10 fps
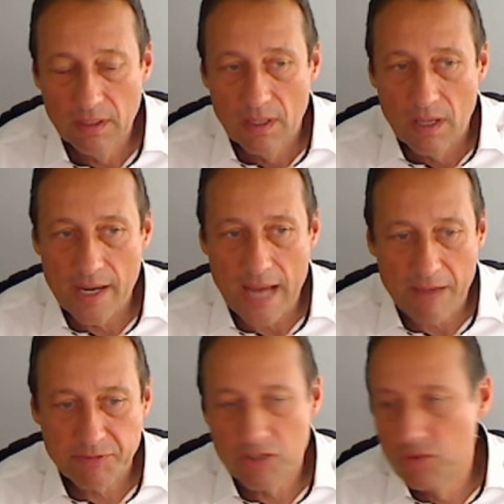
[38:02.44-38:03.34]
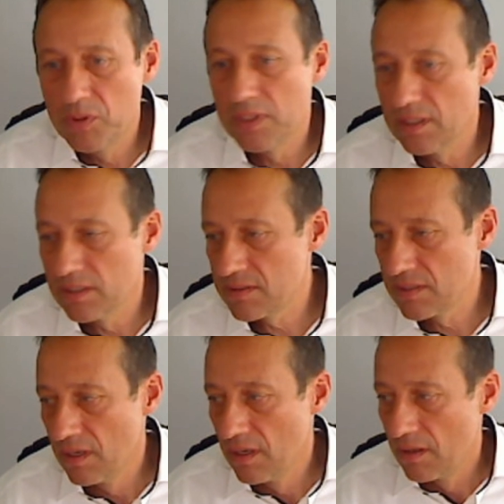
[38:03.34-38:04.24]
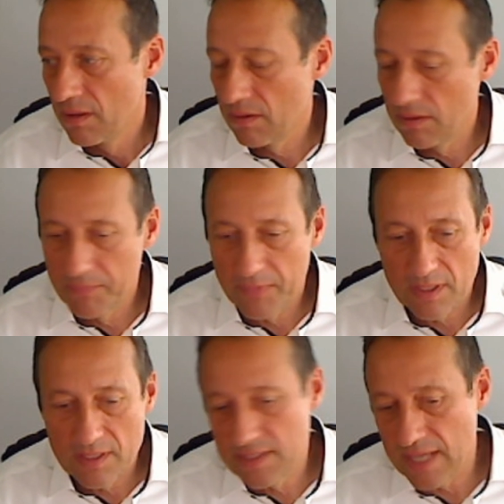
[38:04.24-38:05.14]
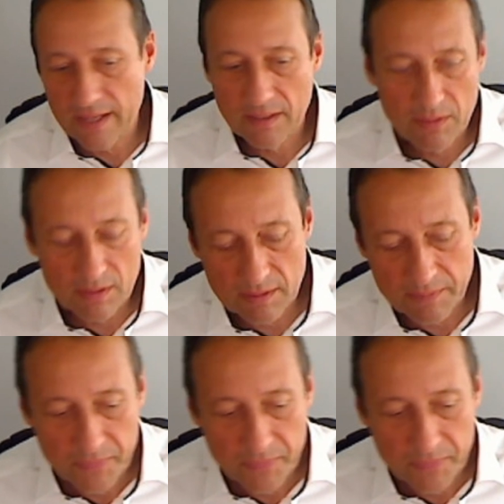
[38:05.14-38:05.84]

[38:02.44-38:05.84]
And after 2 years, he's telling the